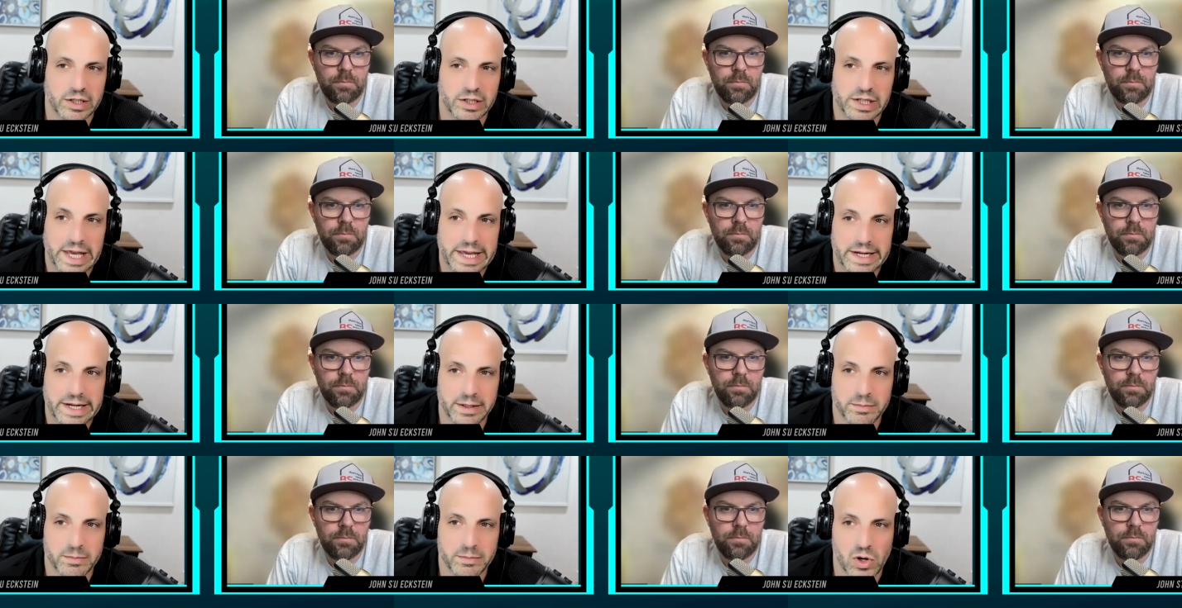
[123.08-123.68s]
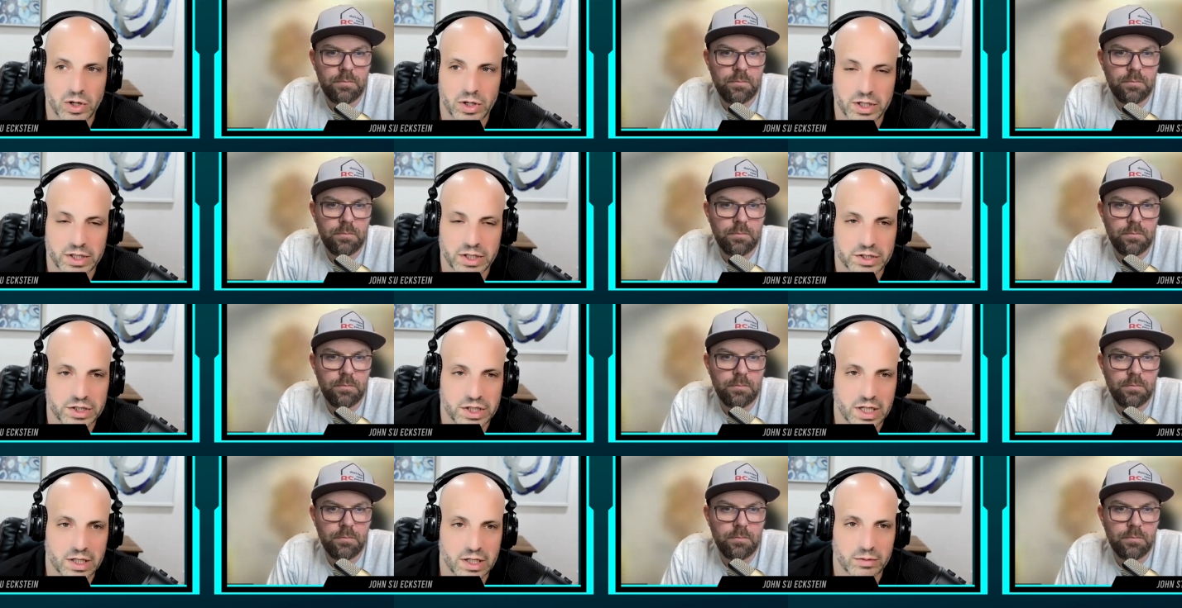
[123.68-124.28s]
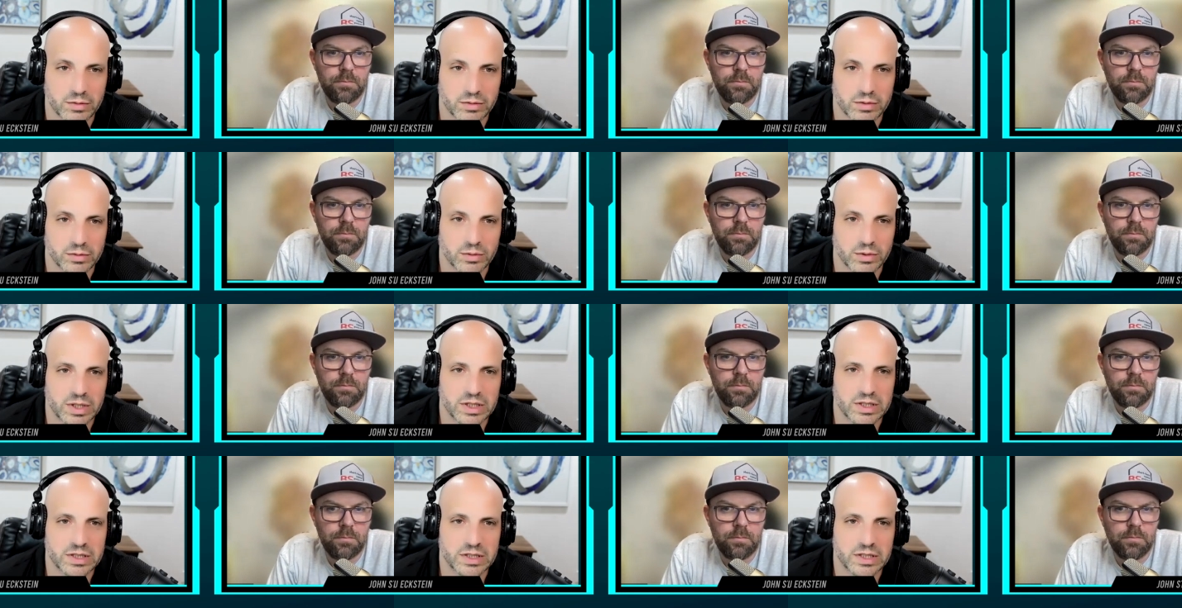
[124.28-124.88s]
Speaker 1: gaining market share.
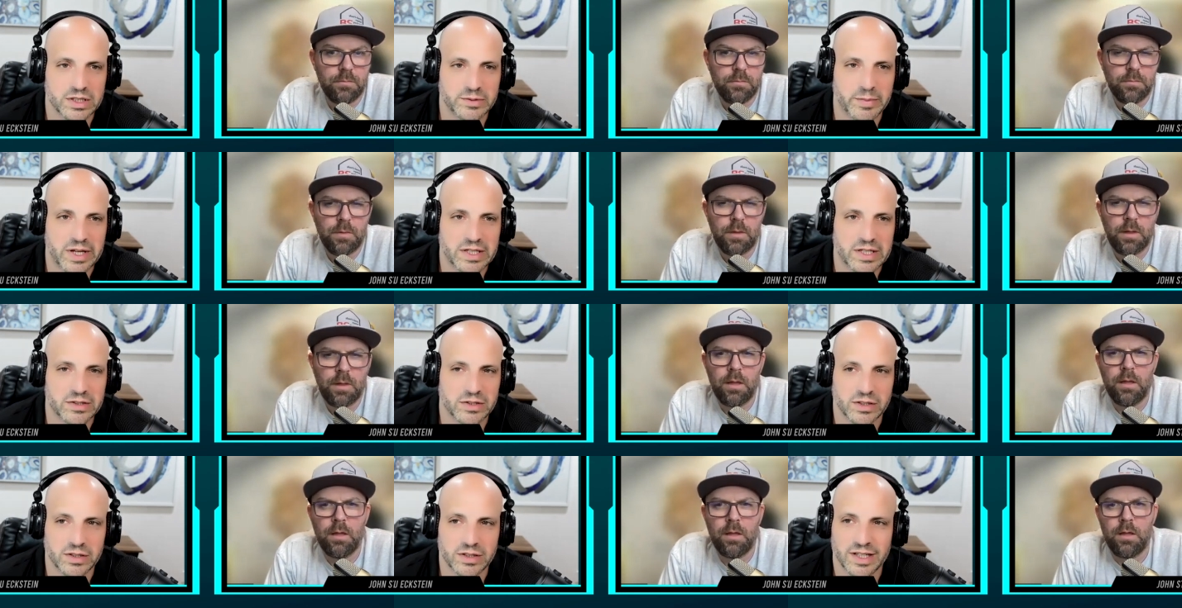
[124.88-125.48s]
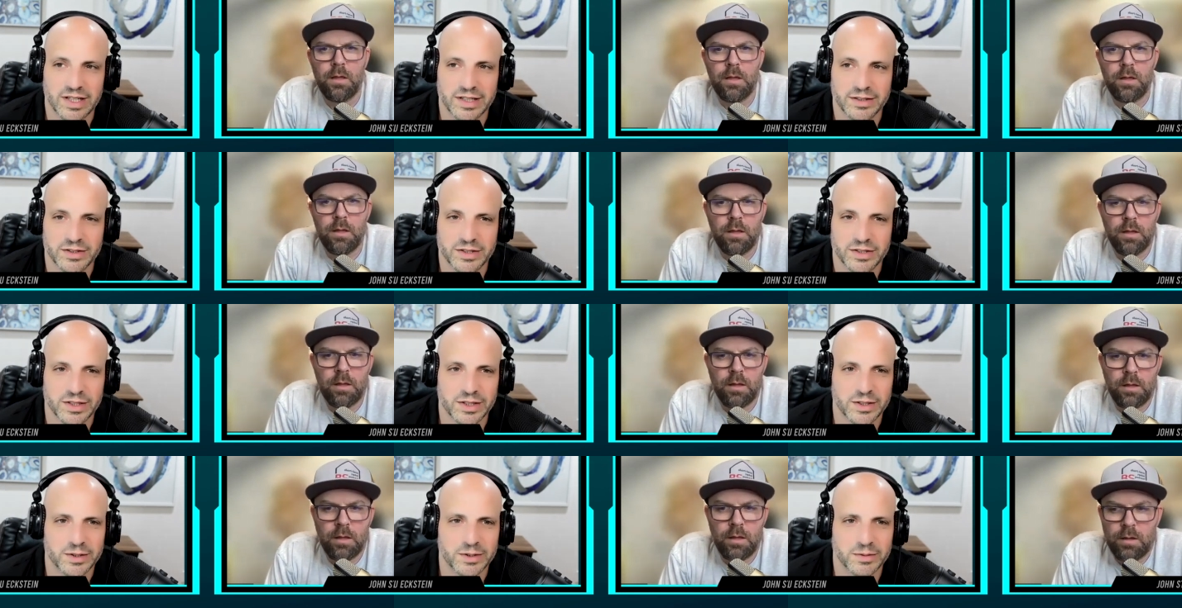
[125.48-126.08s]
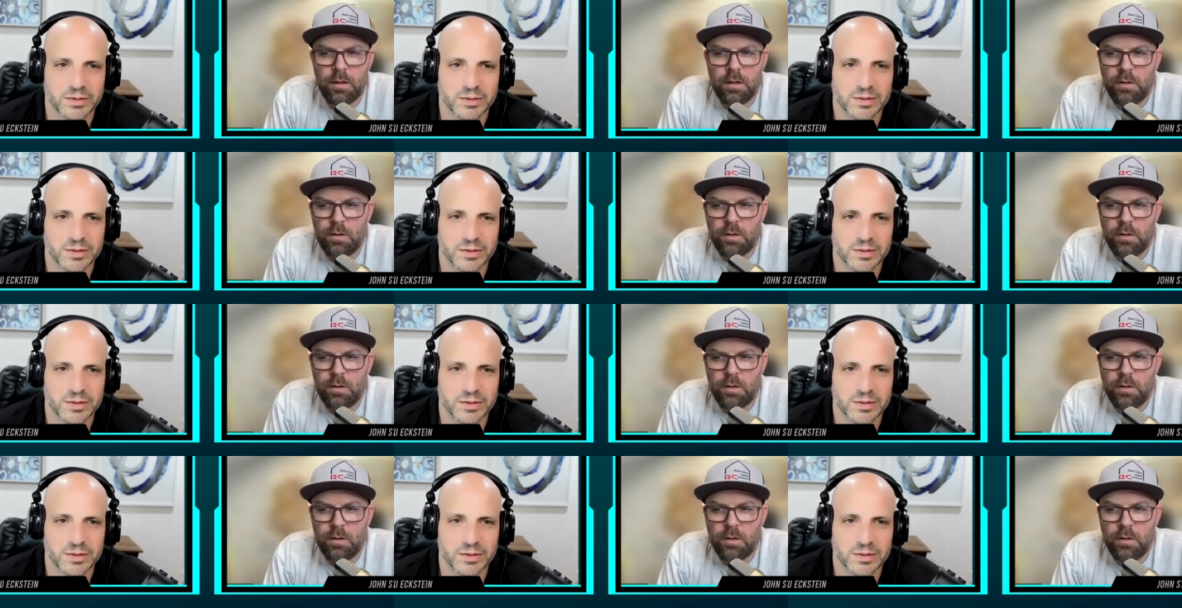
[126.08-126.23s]
What does the space look like to you?